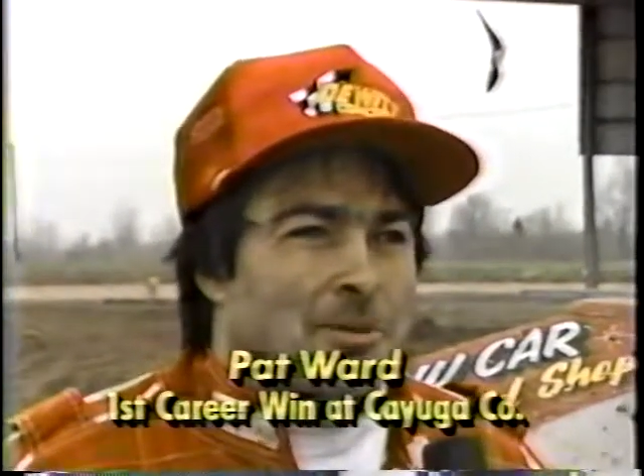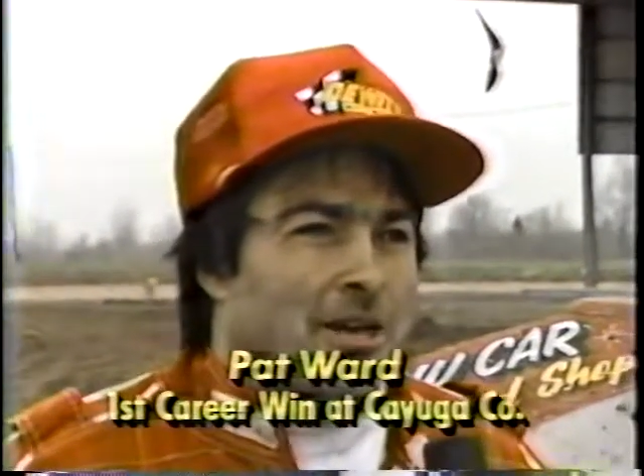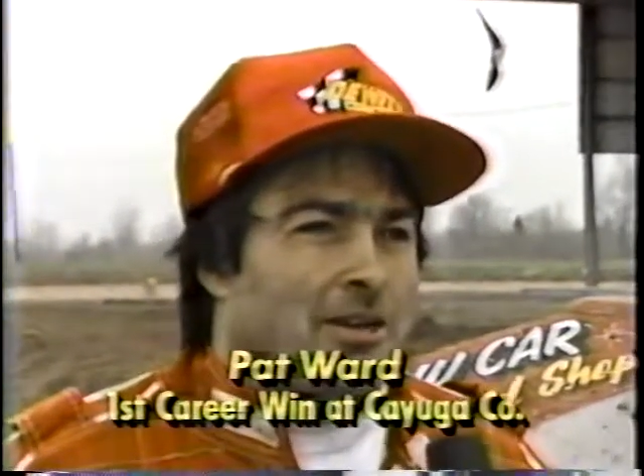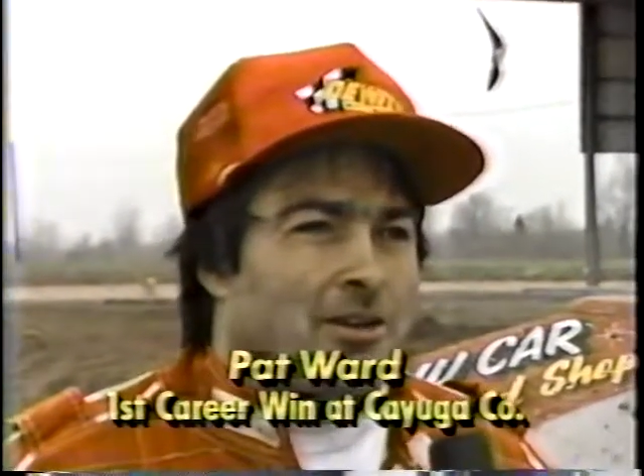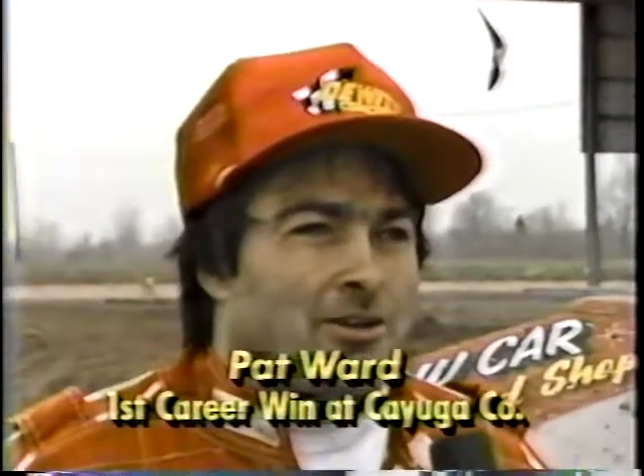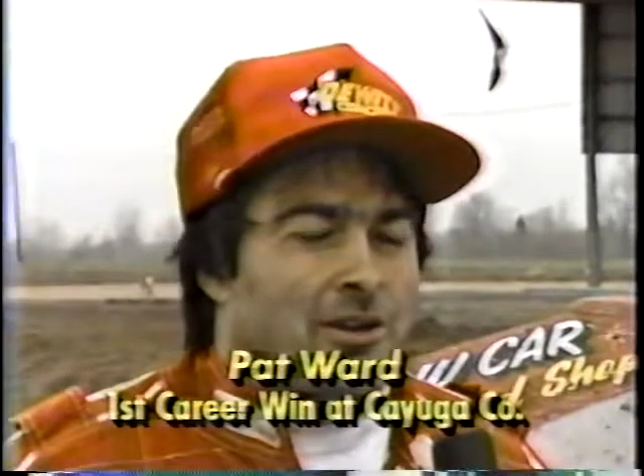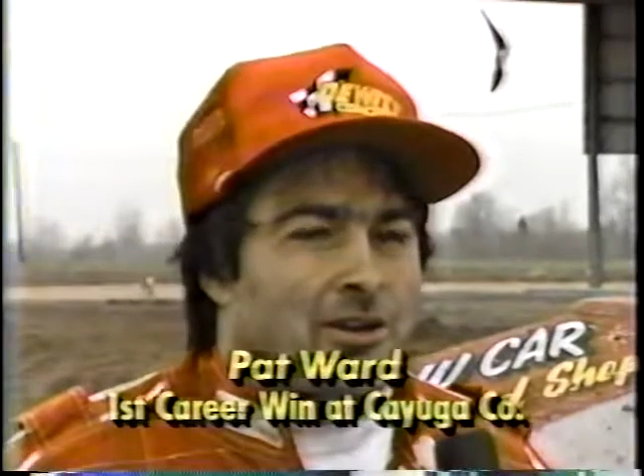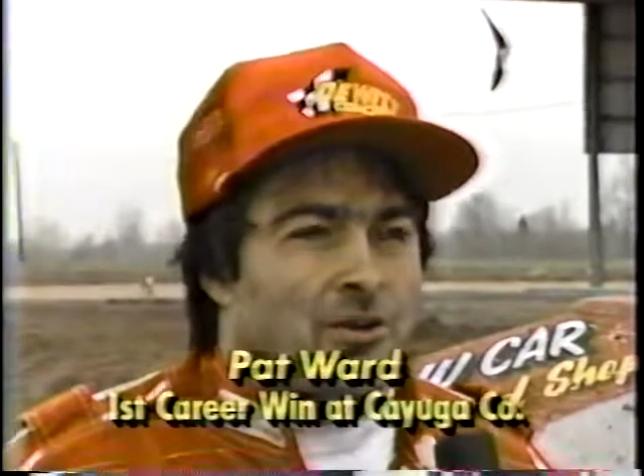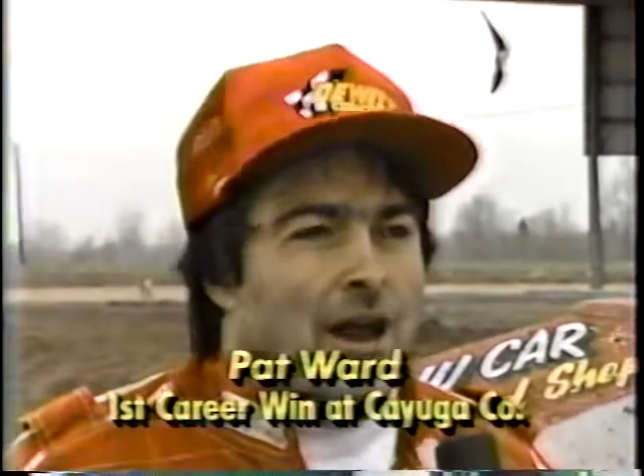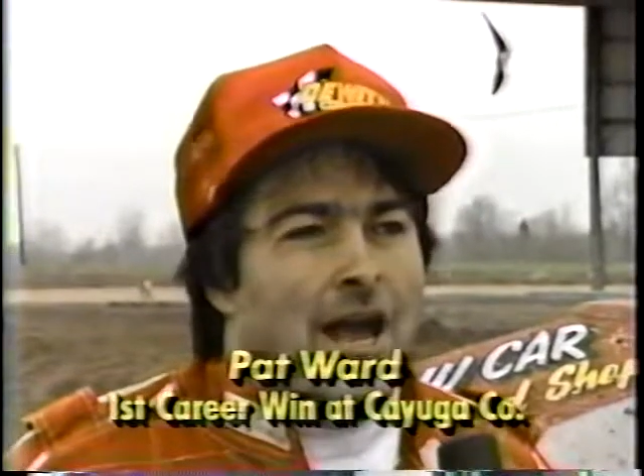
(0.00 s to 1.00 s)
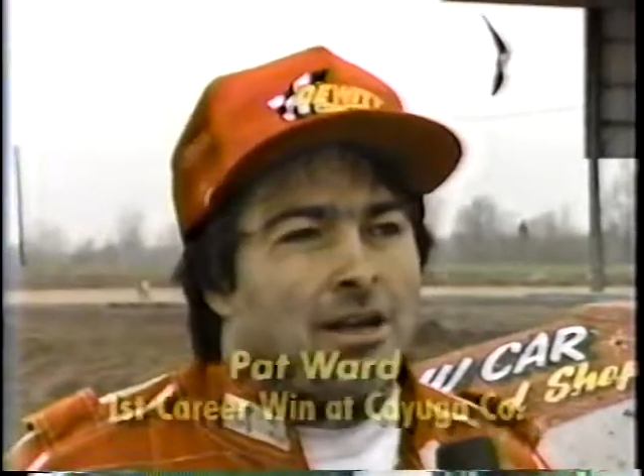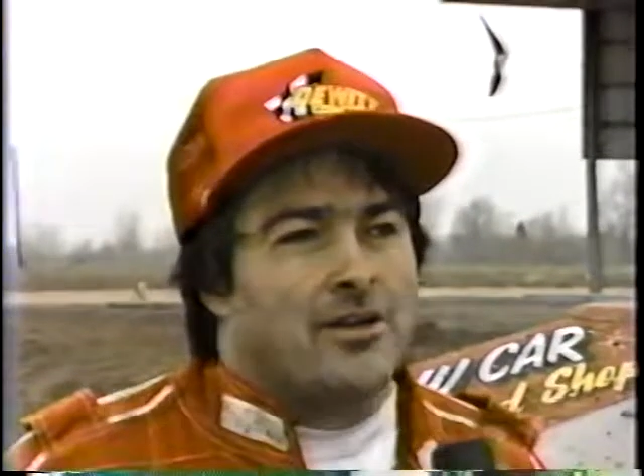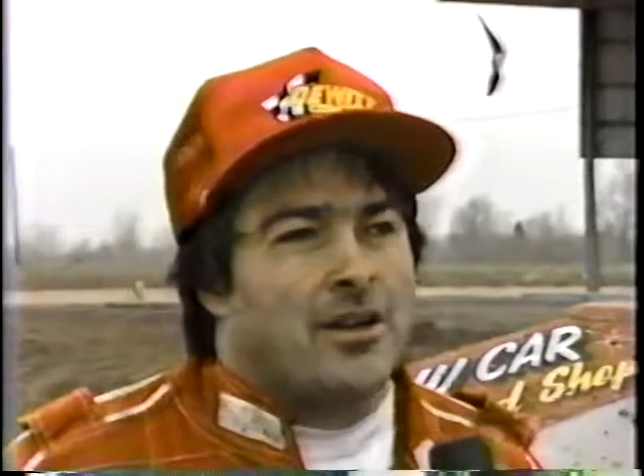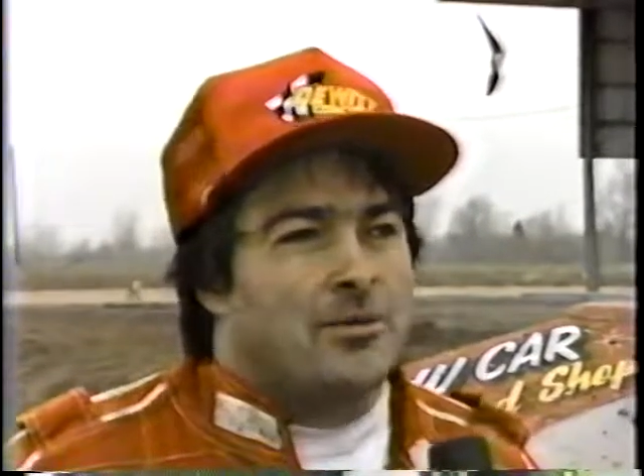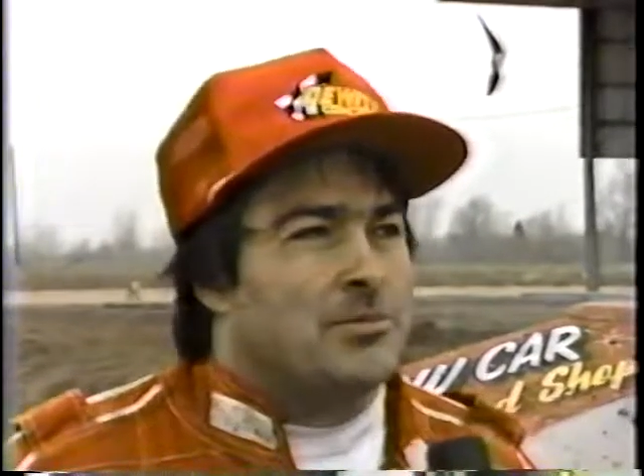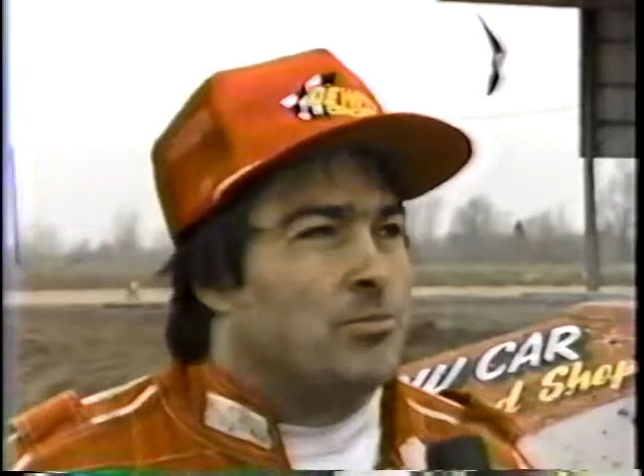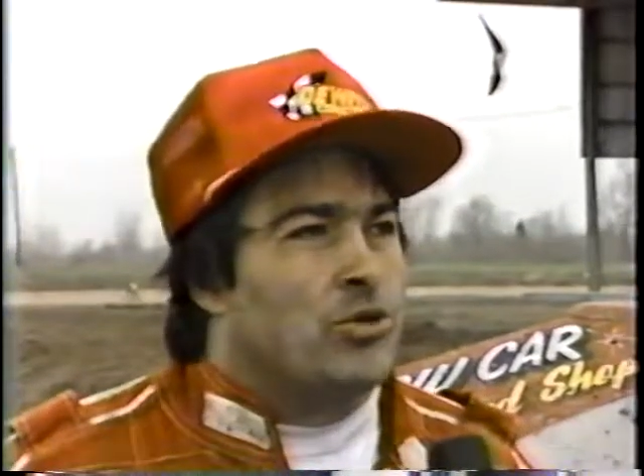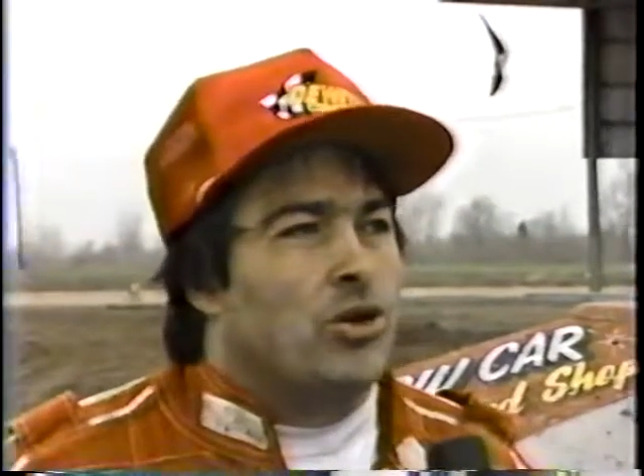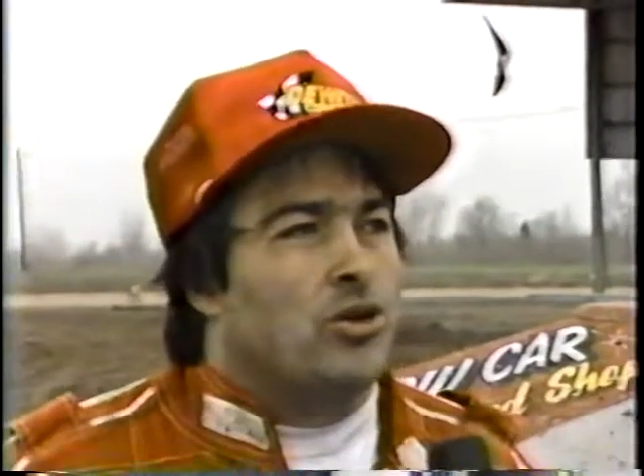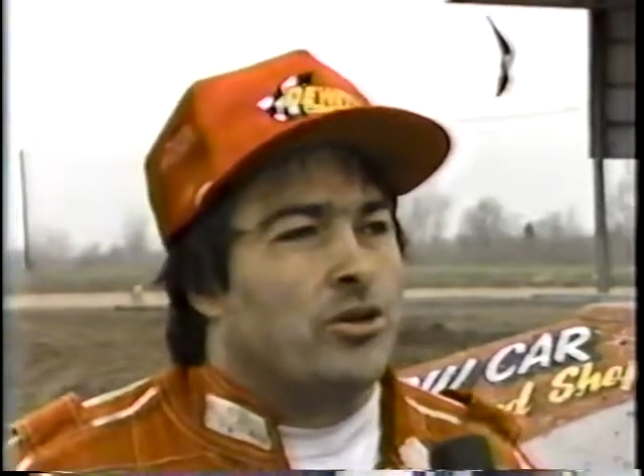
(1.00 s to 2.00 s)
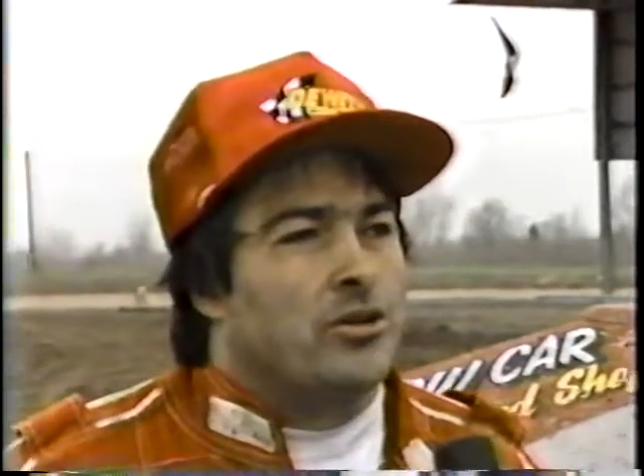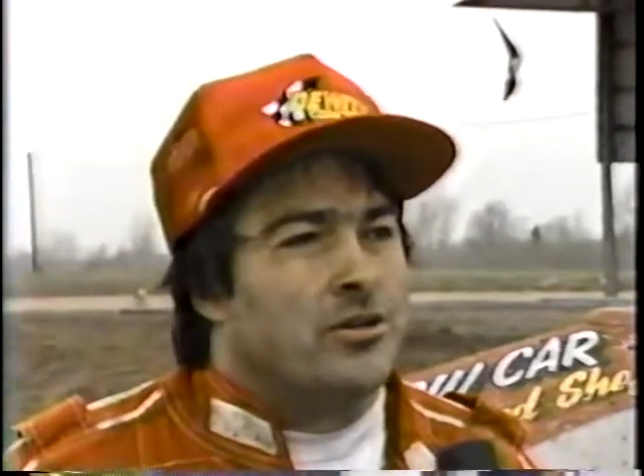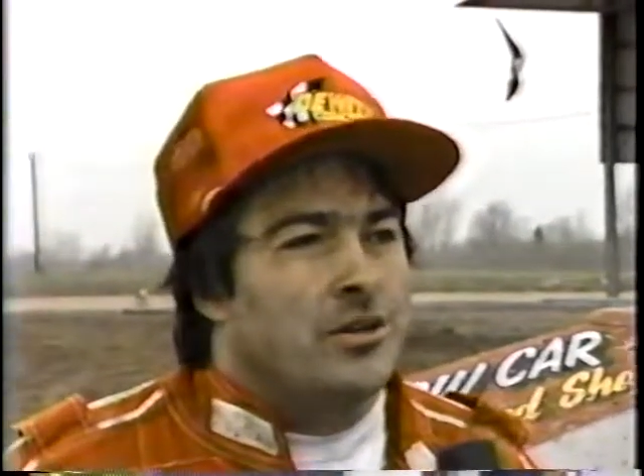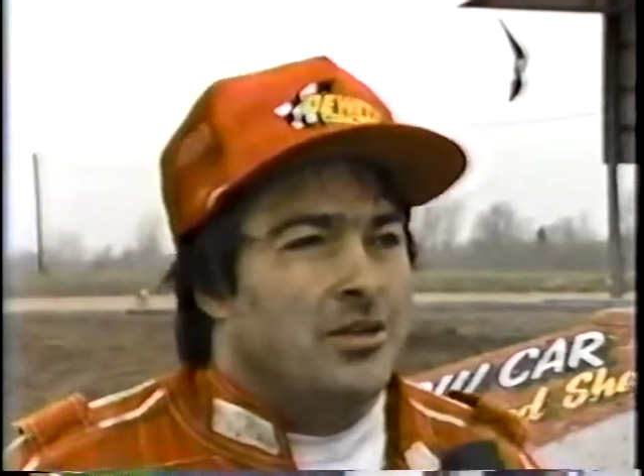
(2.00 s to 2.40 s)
I don't know whether her rocker arms broke or